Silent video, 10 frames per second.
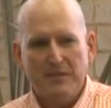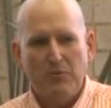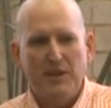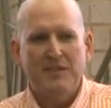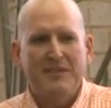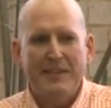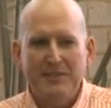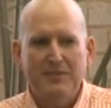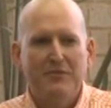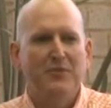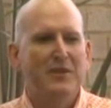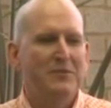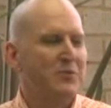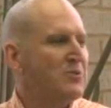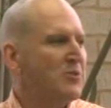It wasn't the Eastern
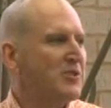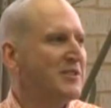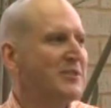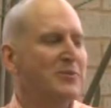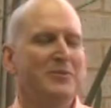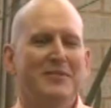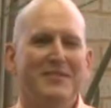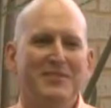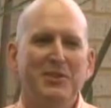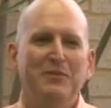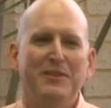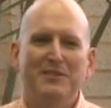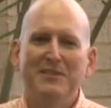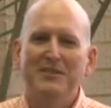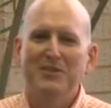Front in World War II with the
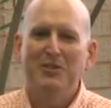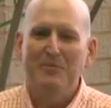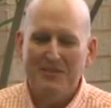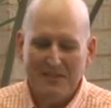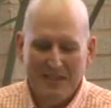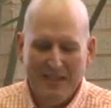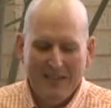Soviets and the Germans.